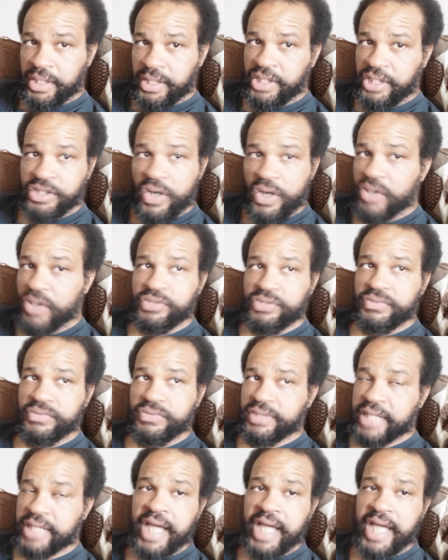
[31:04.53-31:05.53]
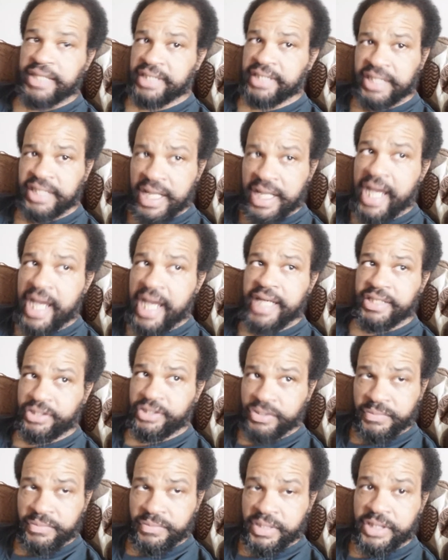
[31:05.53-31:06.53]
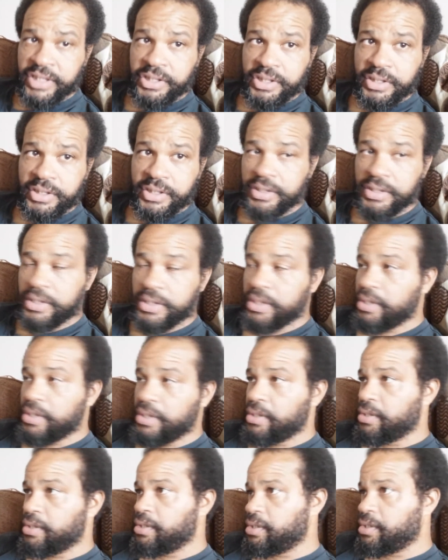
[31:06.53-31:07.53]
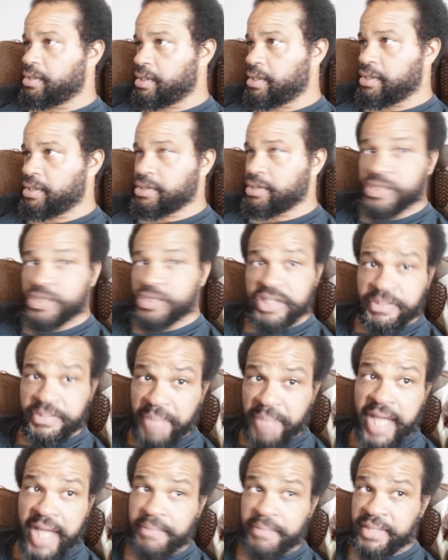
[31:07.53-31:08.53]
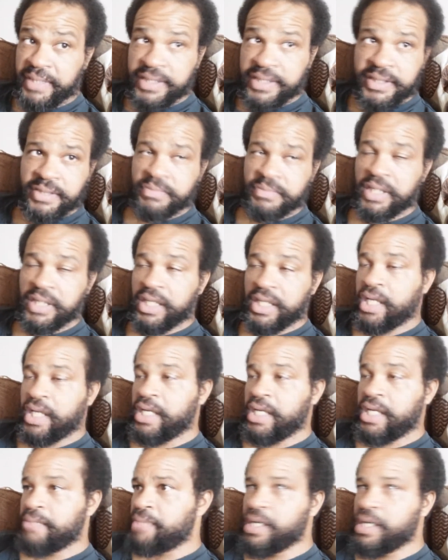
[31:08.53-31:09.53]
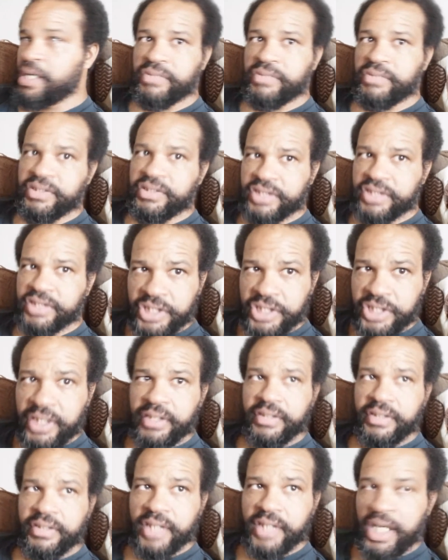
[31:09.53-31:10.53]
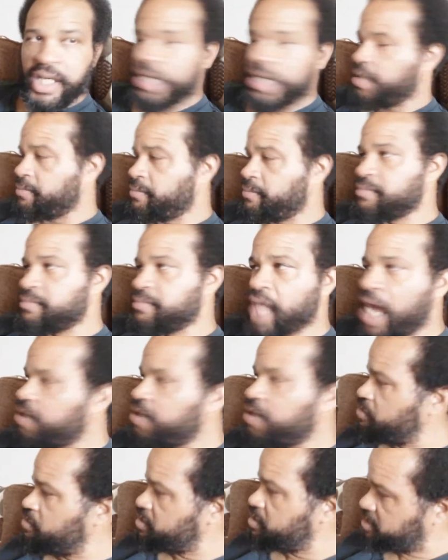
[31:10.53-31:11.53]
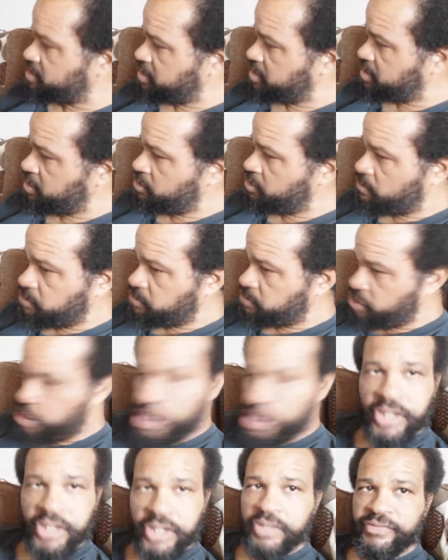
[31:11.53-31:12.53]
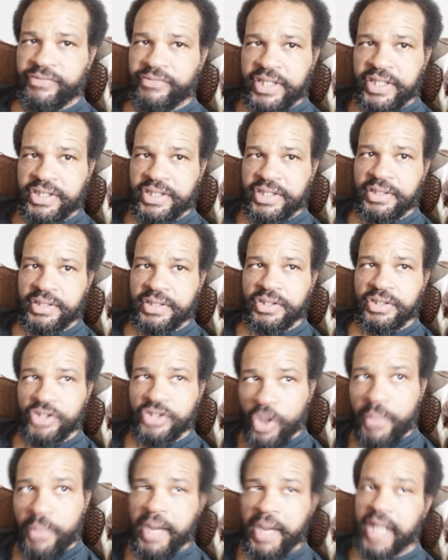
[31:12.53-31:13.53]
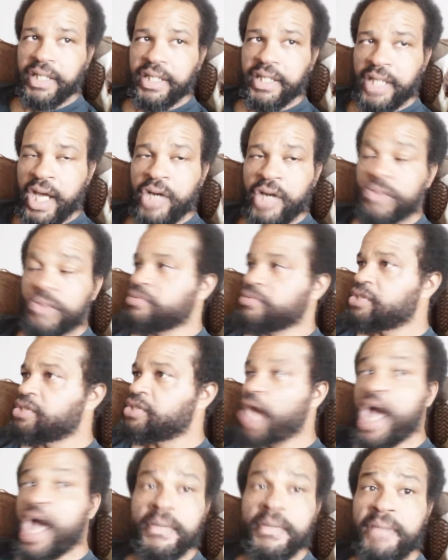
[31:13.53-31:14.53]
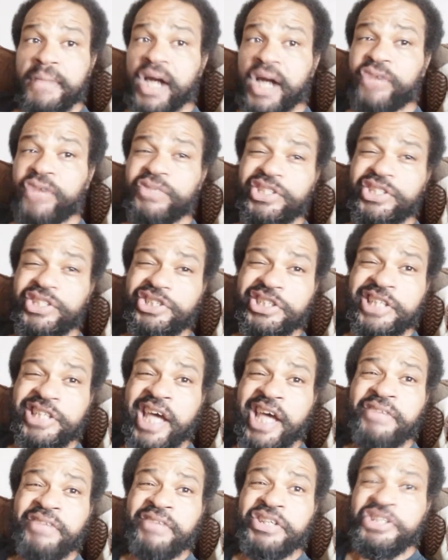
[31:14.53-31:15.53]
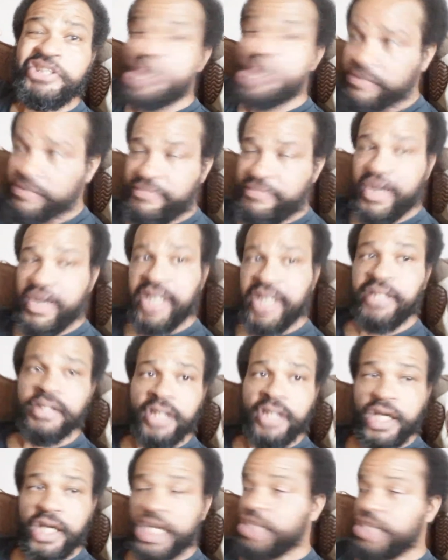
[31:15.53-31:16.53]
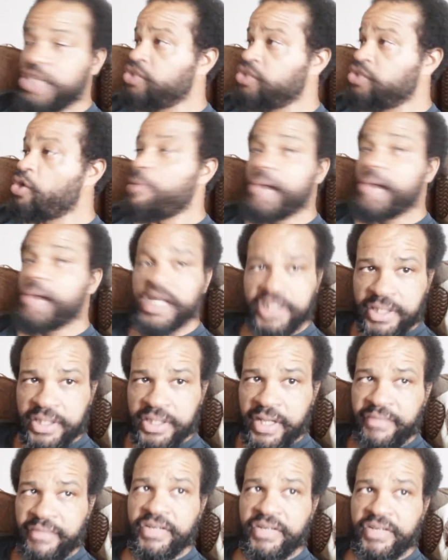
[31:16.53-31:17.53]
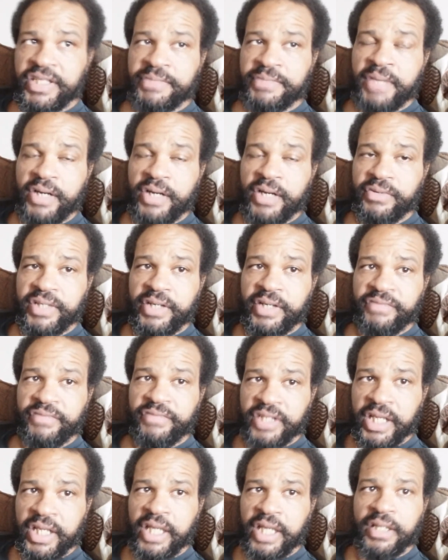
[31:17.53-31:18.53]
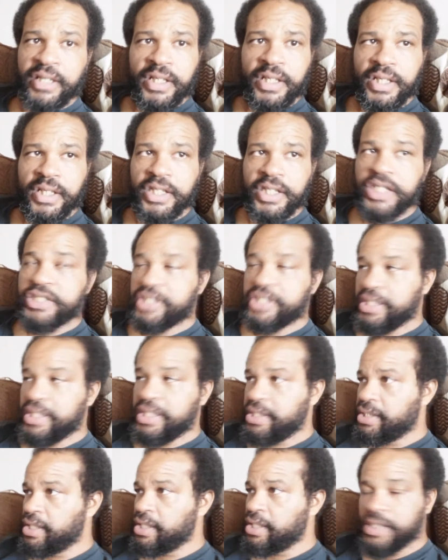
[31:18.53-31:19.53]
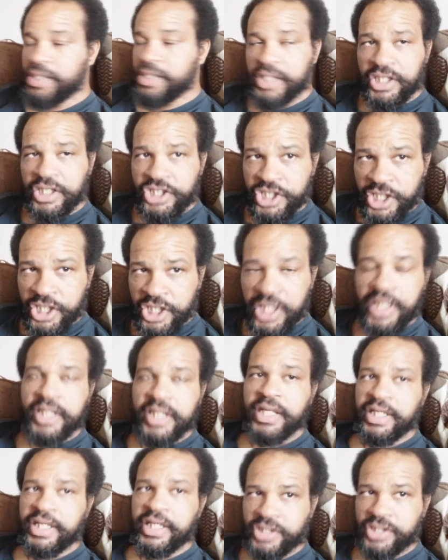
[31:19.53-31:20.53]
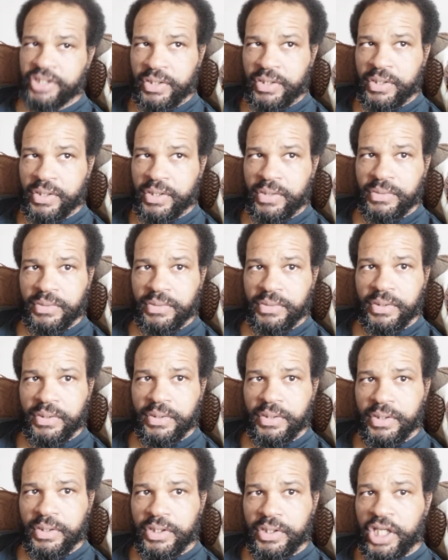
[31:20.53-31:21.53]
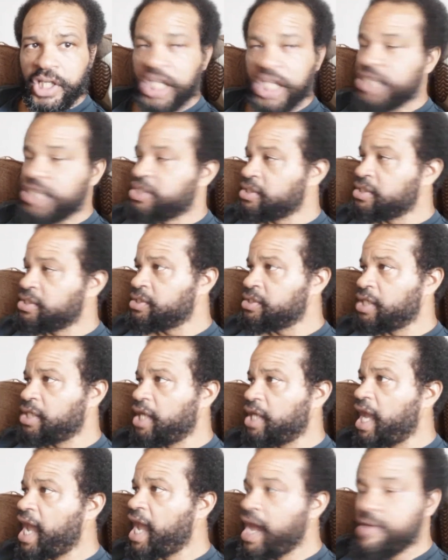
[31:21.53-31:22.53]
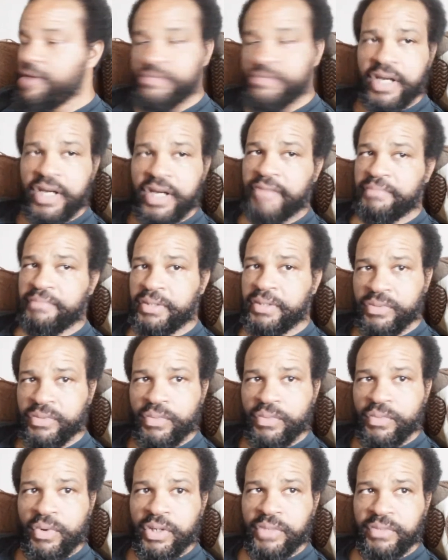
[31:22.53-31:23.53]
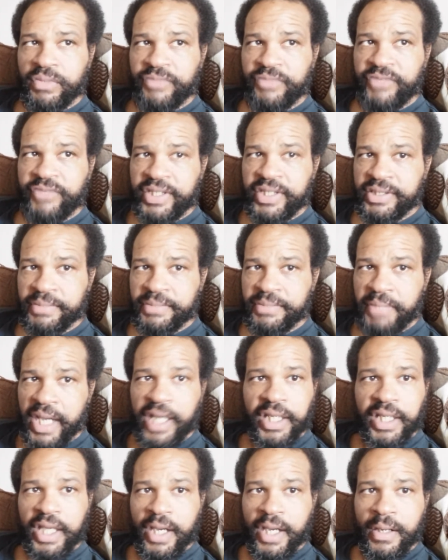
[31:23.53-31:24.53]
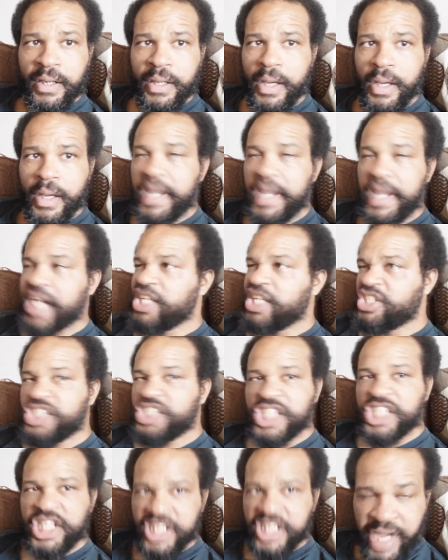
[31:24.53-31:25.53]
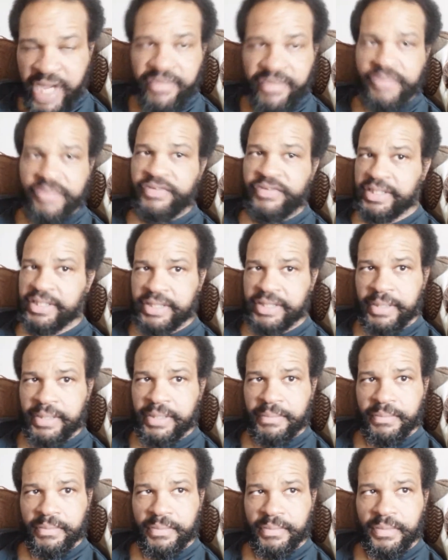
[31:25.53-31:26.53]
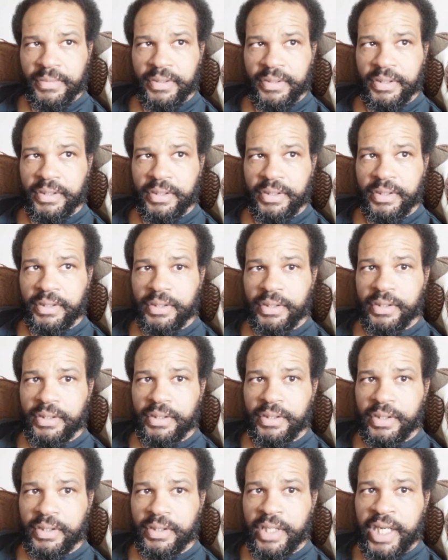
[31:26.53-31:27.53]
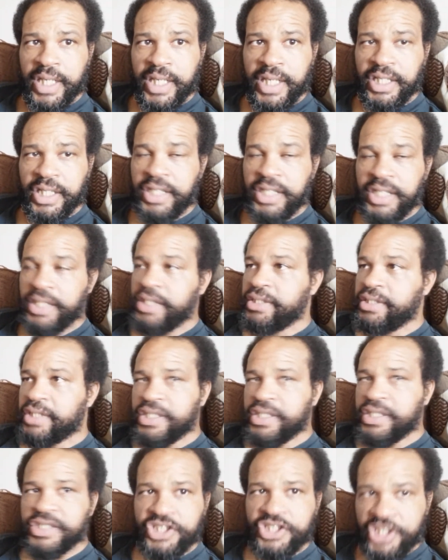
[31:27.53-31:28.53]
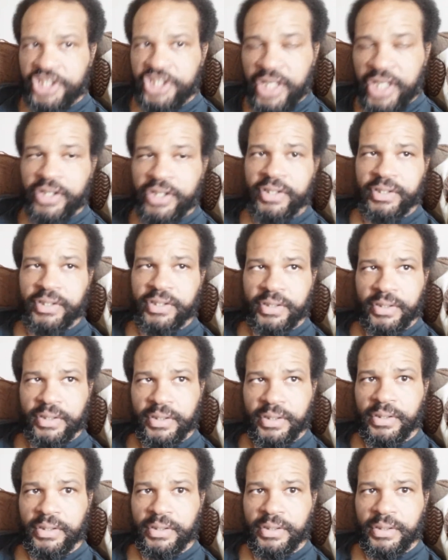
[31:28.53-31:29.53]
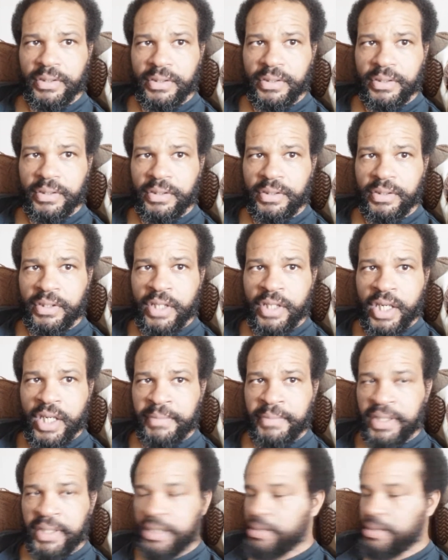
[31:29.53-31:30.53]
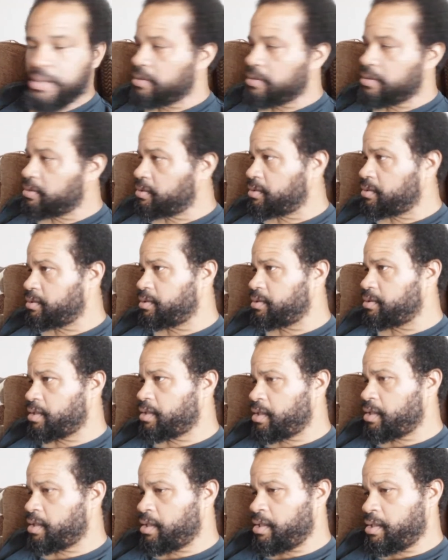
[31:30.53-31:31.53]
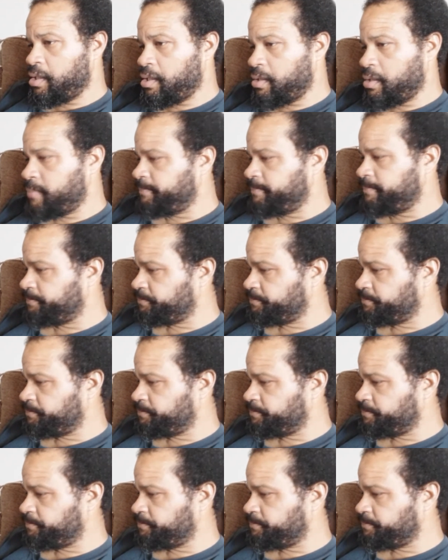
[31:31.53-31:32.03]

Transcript: he talks through his ass and he lies too much. So he's bad businessman. And then Margarito is a cheater. I, I don't want to see no cheater face nobody. I don't want to. Margarito shouldn't have another fight. He, nobody should ever face Margarito ever again because he, he, he cheated against Cotto. He shouldn't ever have been rewarded with facing Pacquiao. Pacquiao should have never faced him. All right, he, he he's a cheater. You know what I mean? Uh,